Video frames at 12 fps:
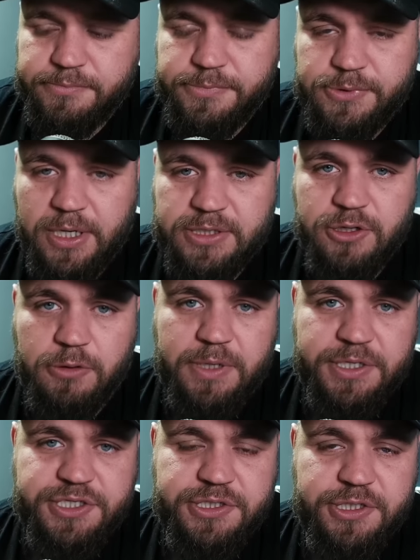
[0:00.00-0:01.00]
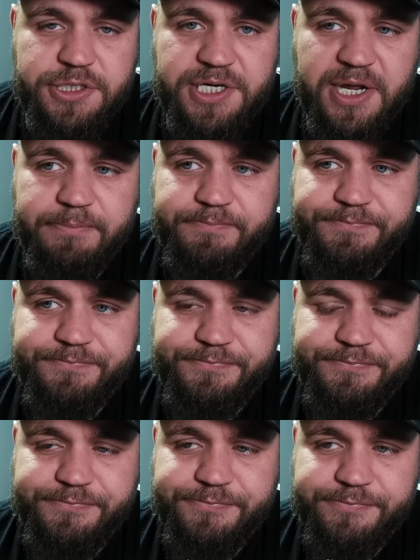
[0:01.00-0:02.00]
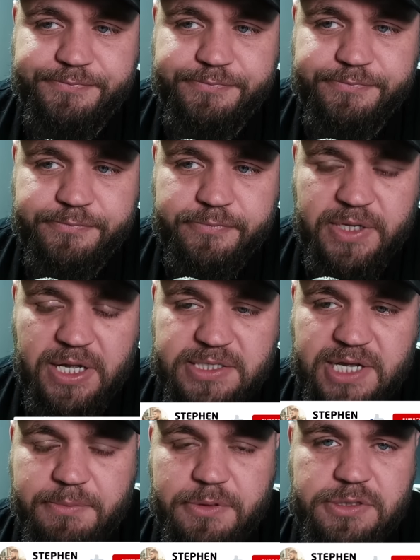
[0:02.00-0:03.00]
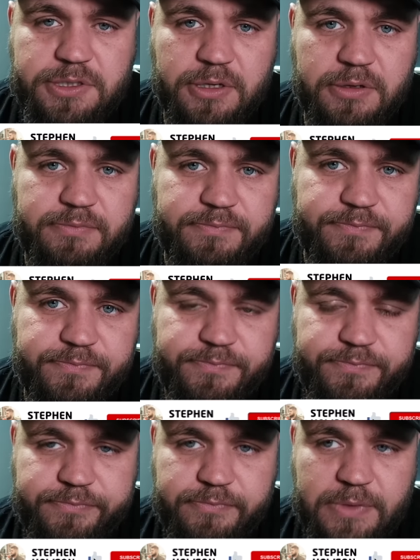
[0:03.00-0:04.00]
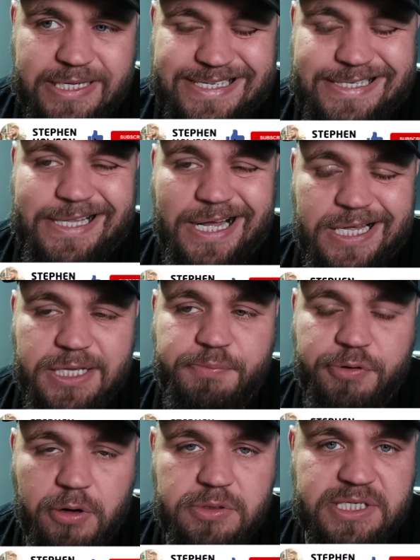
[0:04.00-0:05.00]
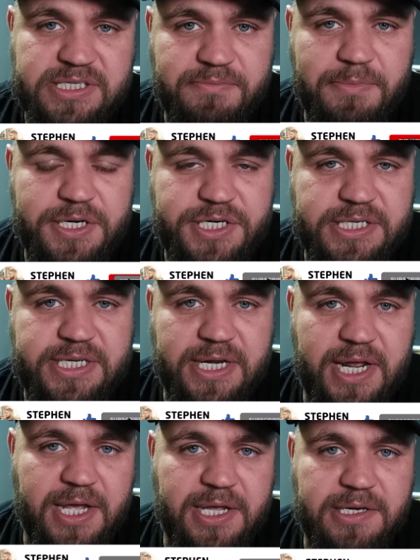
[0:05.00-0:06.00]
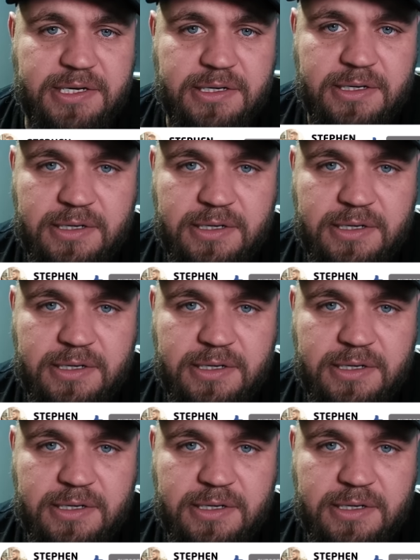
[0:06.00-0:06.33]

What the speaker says: So let's hope that Sir Jim is able to start the process of Manchester United